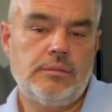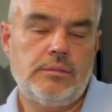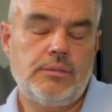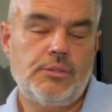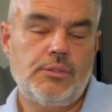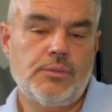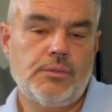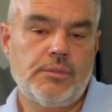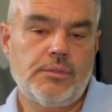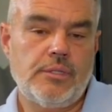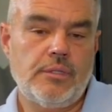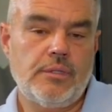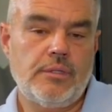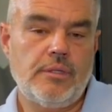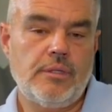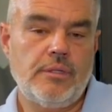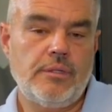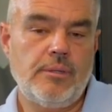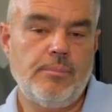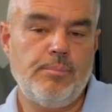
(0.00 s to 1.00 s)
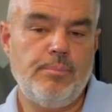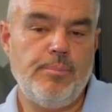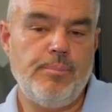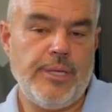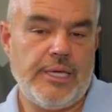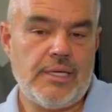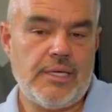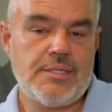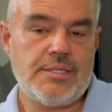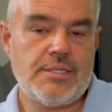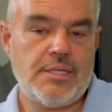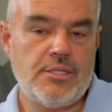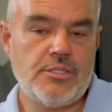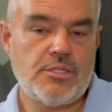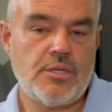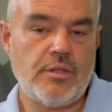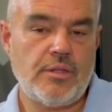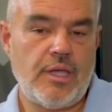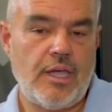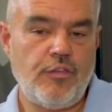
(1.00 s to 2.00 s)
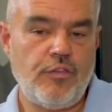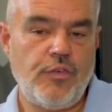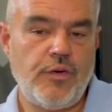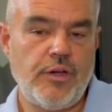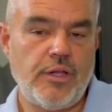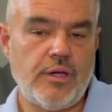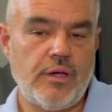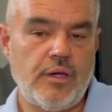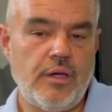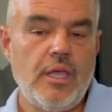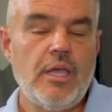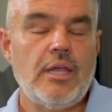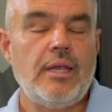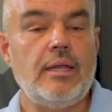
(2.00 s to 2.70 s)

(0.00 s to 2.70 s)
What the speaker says: Sure. The biggest in South Africa,